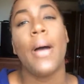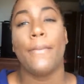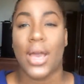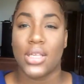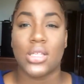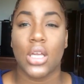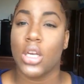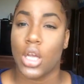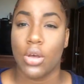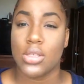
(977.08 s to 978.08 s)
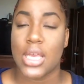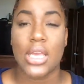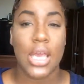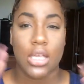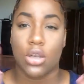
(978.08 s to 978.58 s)
my son knows that
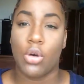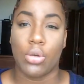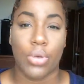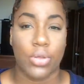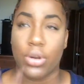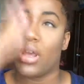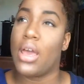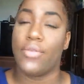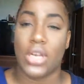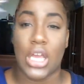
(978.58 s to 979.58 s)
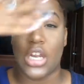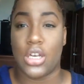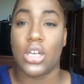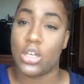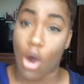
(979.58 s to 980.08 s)
he has an older brother in heaven,
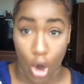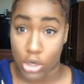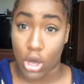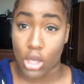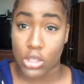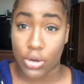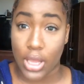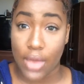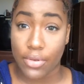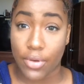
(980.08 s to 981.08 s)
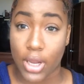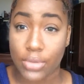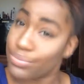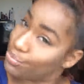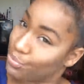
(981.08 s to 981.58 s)
and all dogs go to heaven, right?
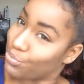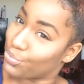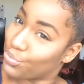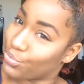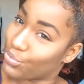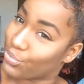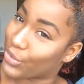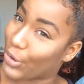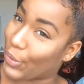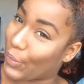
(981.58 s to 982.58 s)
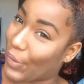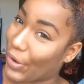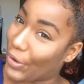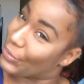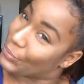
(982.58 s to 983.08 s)
All
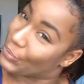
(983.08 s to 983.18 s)
right.